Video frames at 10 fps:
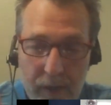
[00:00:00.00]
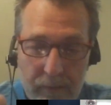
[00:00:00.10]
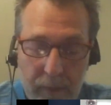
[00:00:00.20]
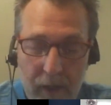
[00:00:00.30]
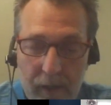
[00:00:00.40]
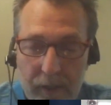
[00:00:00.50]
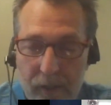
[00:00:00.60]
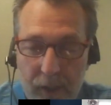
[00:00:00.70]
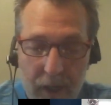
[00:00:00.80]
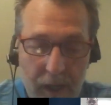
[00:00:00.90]
Maryland,
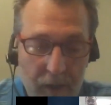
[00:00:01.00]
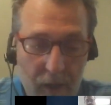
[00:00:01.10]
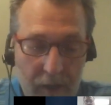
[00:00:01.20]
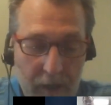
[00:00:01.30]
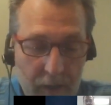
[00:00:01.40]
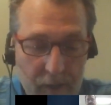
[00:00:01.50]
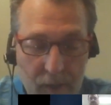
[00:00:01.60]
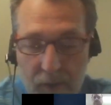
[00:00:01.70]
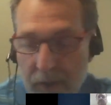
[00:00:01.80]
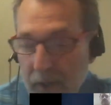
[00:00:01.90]
Chicago,
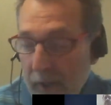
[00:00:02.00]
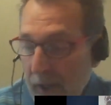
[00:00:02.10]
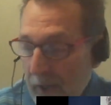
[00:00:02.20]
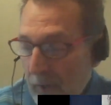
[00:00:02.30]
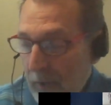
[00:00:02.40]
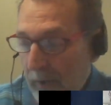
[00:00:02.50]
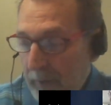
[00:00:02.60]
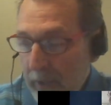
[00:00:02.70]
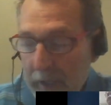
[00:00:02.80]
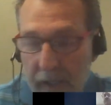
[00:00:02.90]
Arizona. When I'm
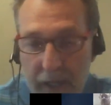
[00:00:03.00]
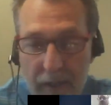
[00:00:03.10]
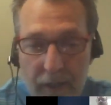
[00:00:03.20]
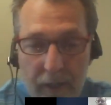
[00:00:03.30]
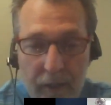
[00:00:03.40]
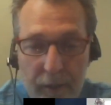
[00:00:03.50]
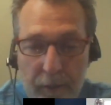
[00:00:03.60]
in Atlanta,